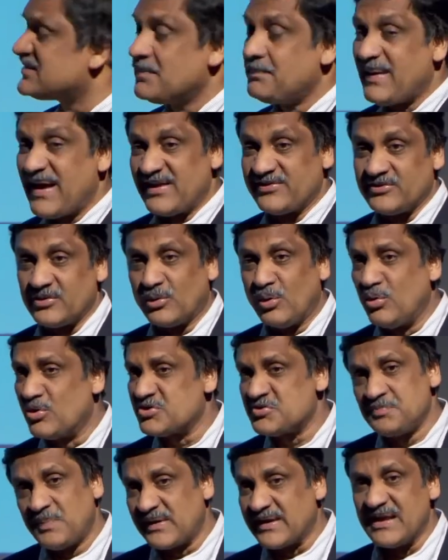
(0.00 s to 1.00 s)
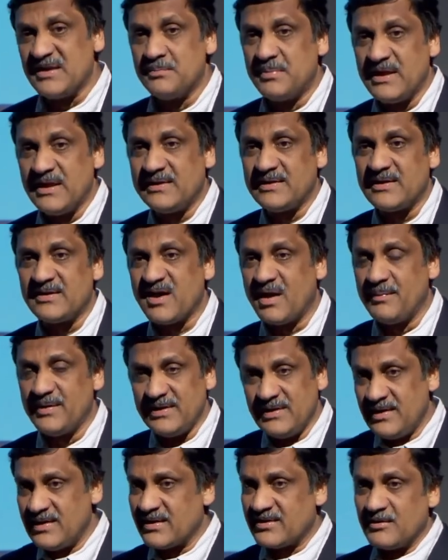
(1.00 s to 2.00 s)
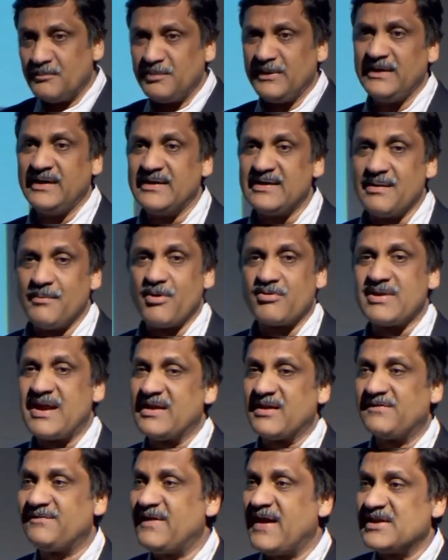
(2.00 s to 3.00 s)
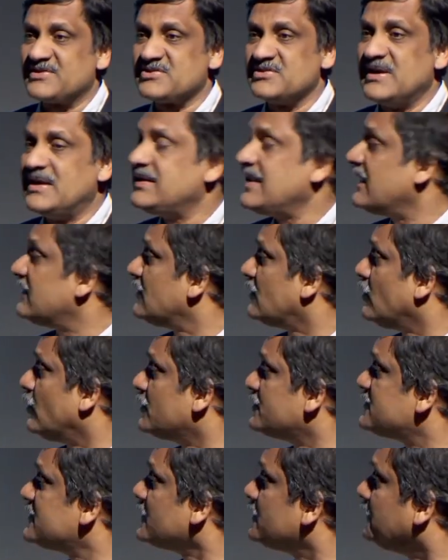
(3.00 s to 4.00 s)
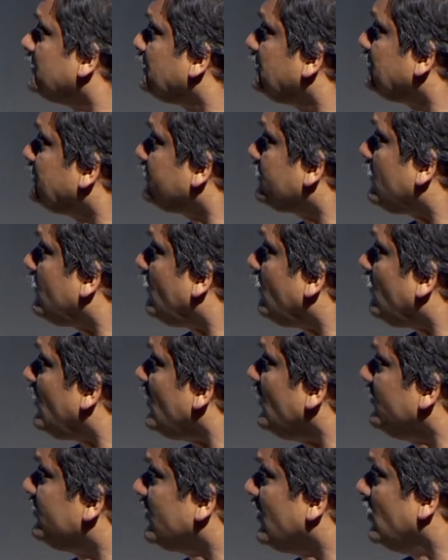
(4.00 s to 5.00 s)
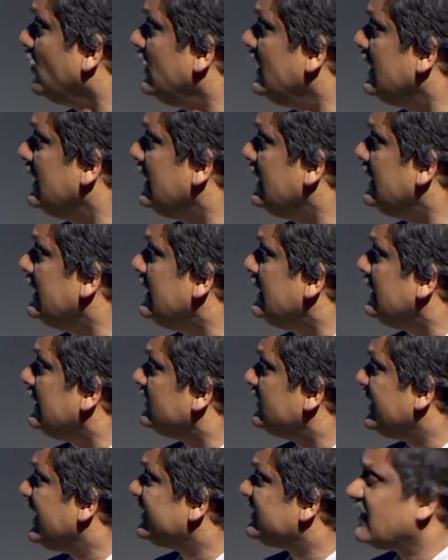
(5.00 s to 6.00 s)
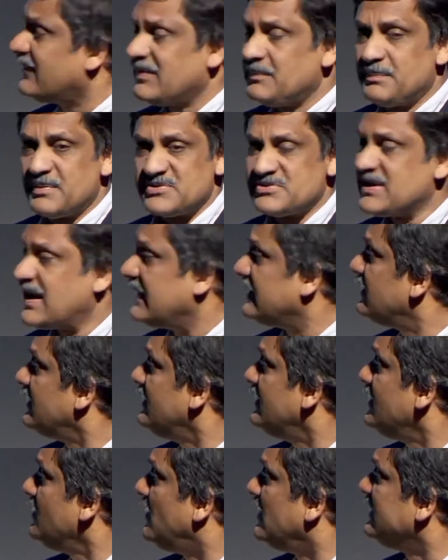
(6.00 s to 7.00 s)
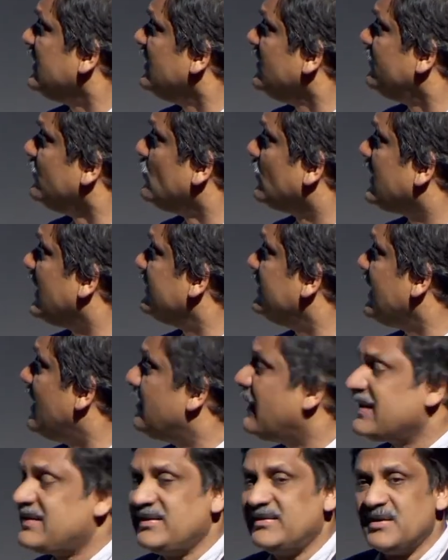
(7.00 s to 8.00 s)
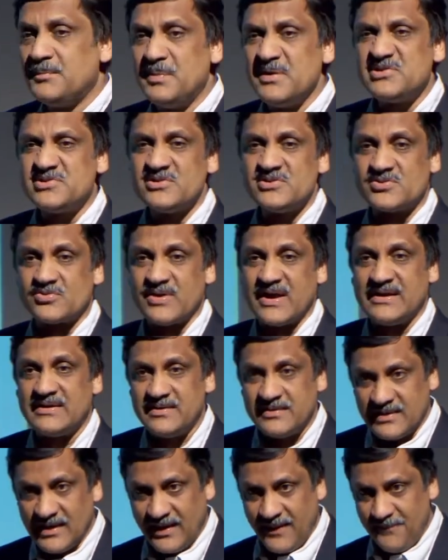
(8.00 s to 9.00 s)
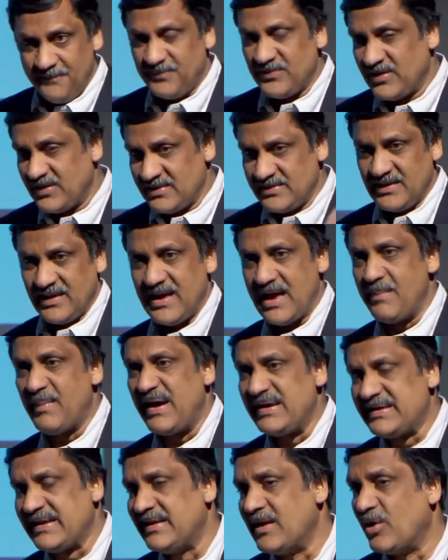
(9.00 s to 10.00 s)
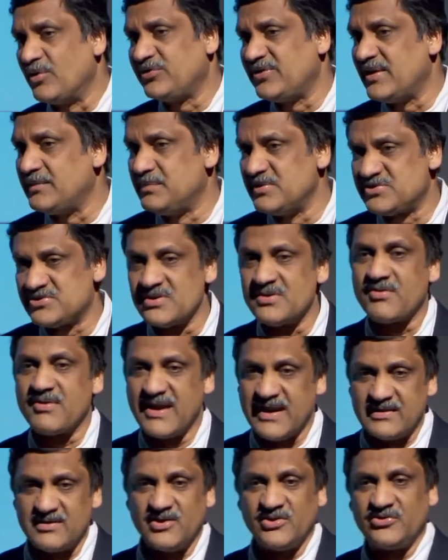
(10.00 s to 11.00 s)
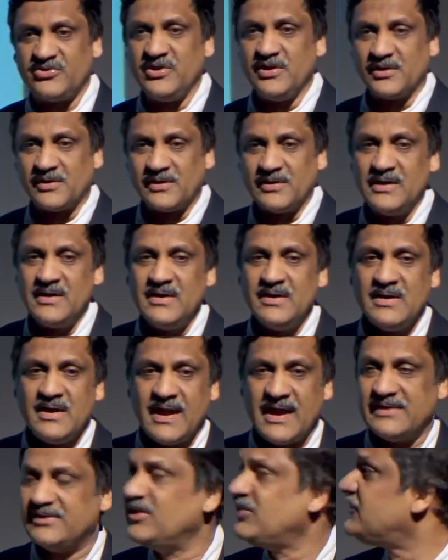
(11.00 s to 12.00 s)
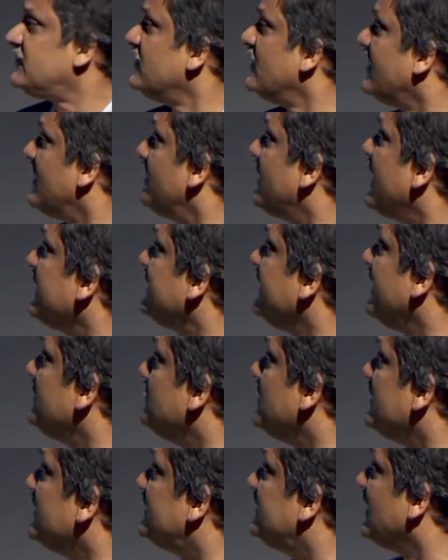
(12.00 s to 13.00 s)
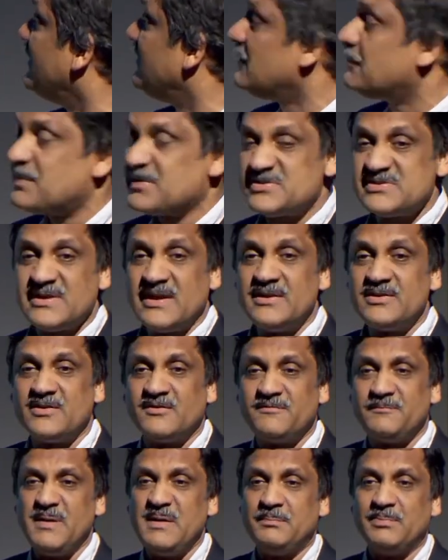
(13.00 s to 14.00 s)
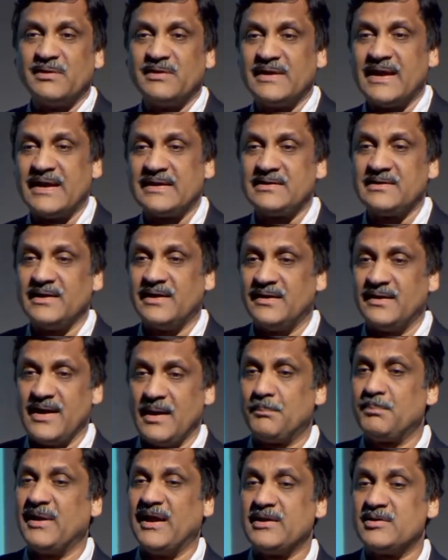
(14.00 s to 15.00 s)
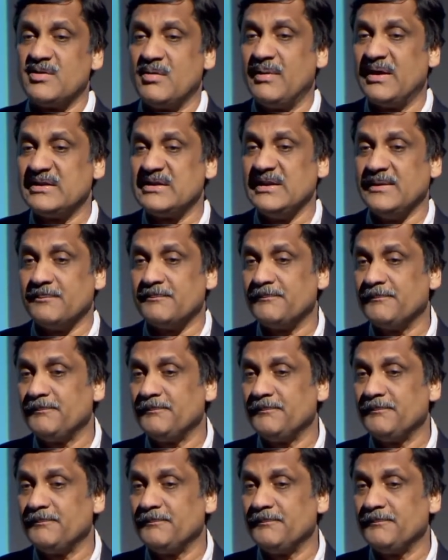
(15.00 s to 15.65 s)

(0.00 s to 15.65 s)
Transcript: pass the course, but anybody can come in a completely democratic fashion and take the course. So that's 7%. But then if you look at MIT's admissions rate, MIT announced the admission rate this year, and this year MIT admitted 7% of people that applied to MIT.